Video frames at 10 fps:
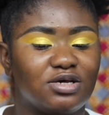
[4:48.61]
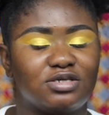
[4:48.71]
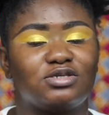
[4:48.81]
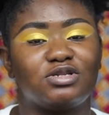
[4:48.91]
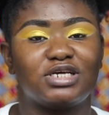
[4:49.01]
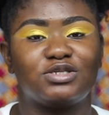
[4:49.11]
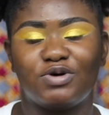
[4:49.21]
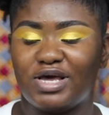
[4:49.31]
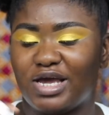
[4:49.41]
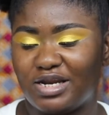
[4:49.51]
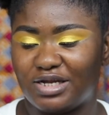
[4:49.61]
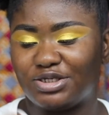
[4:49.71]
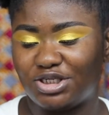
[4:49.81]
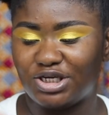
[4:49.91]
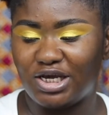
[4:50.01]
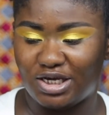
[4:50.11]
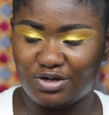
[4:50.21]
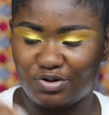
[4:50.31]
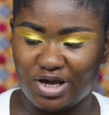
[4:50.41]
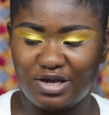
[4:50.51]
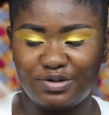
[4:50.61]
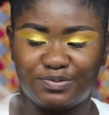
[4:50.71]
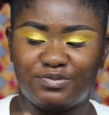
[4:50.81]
So let's go ahead and shake, okay?